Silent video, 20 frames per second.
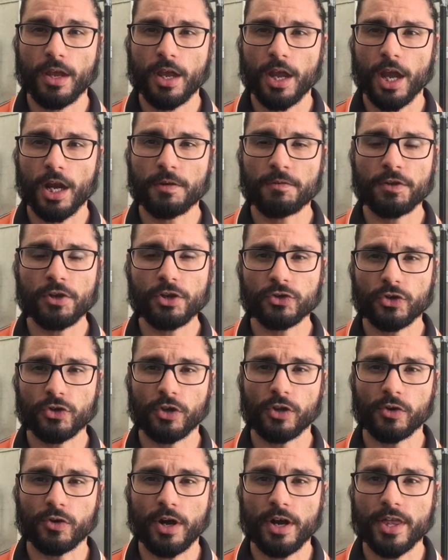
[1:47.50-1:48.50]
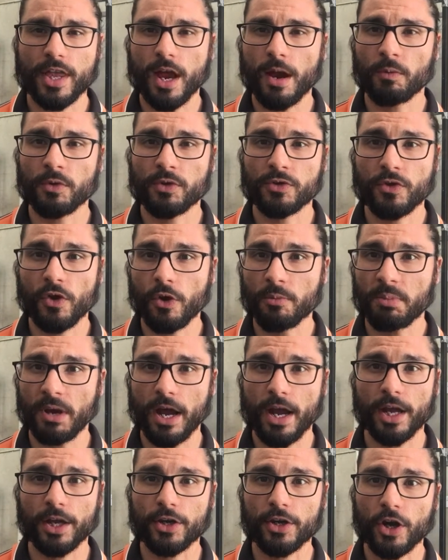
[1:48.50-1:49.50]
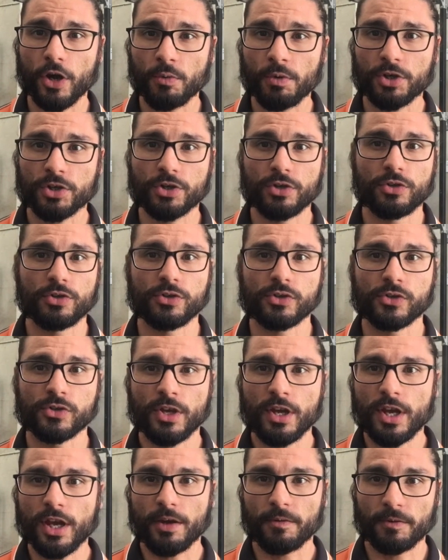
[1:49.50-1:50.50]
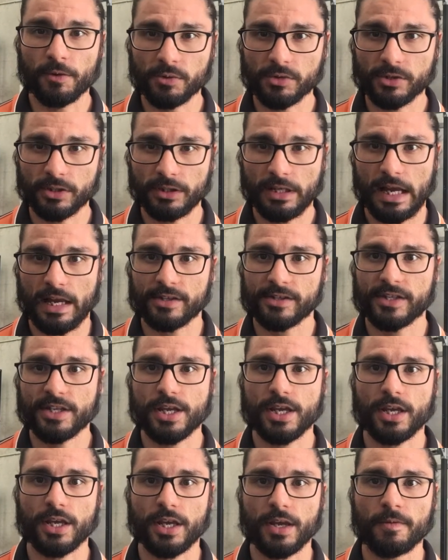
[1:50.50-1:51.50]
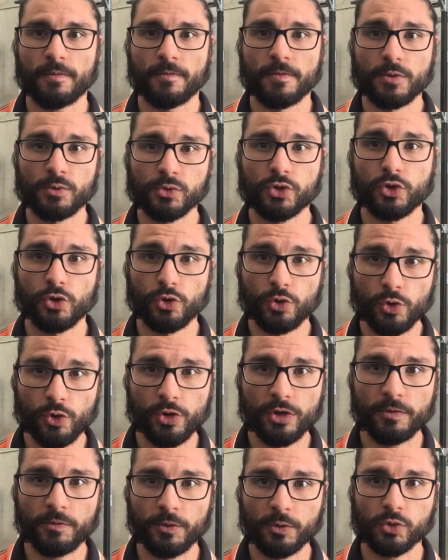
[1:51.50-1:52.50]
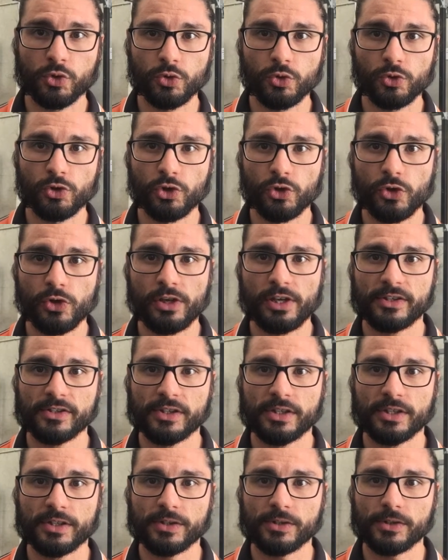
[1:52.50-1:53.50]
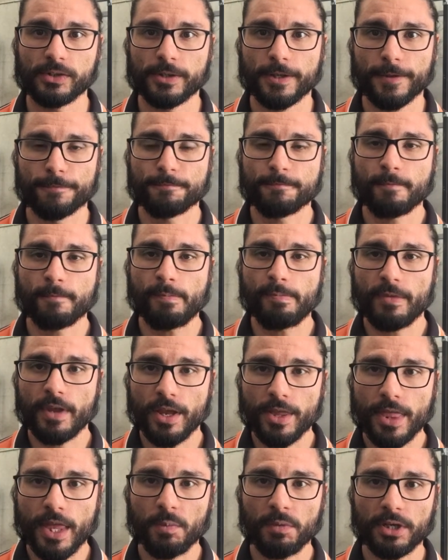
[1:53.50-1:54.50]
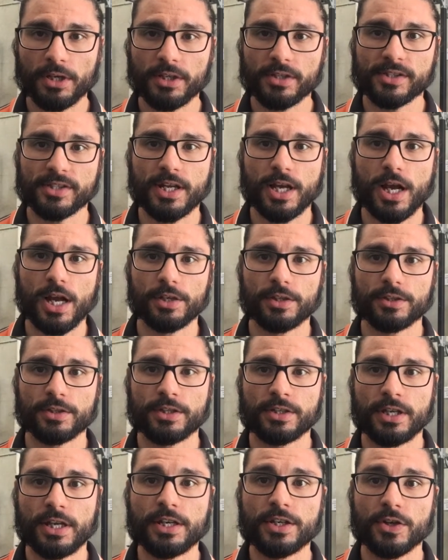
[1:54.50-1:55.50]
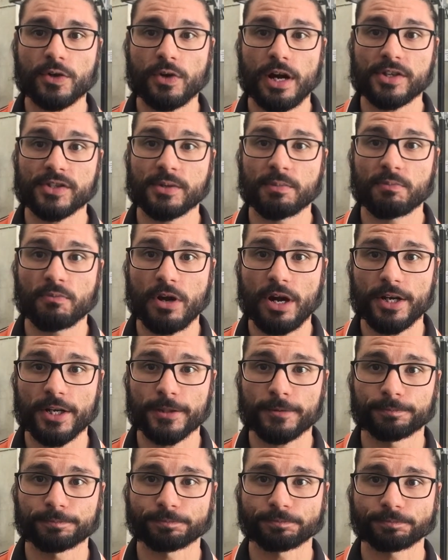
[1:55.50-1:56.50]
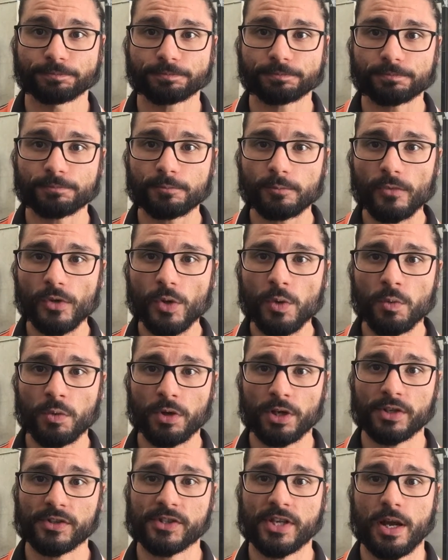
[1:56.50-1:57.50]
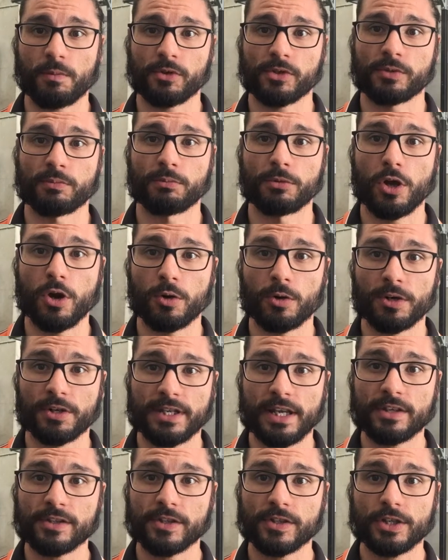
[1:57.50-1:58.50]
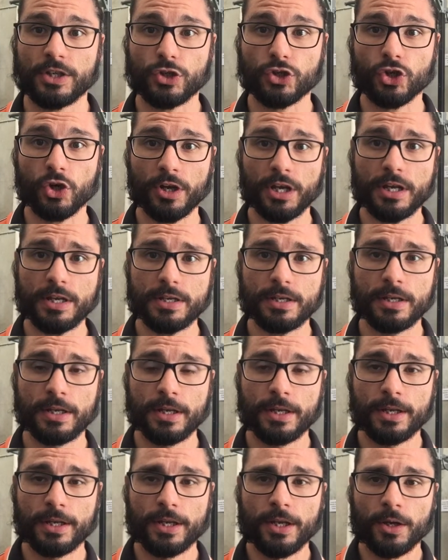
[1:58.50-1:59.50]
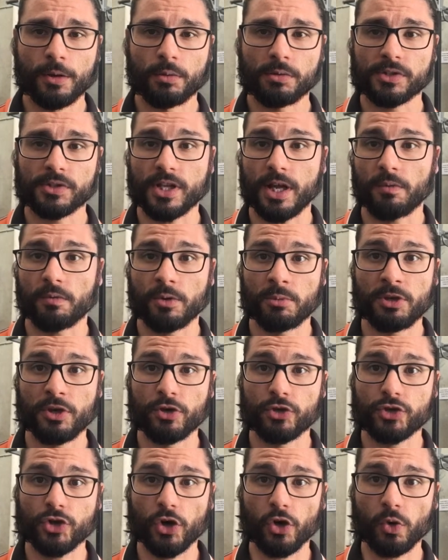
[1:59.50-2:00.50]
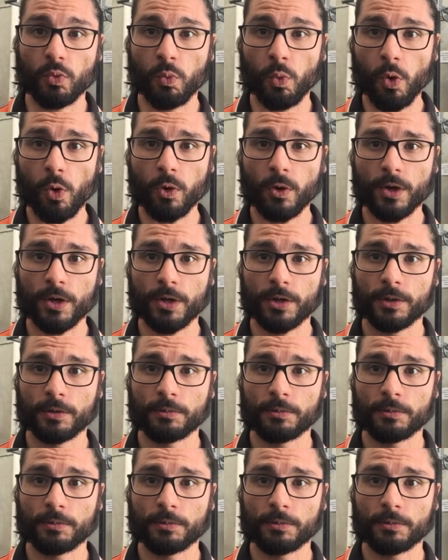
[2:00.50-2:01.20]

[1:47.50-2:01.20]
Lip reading: And if you can tolerate that with no pain, no issues, it feels elastic, it feels good to do these things, then we can start to integrate some running. We can start with some lower intensity jogging. We start with a bit of jog walk.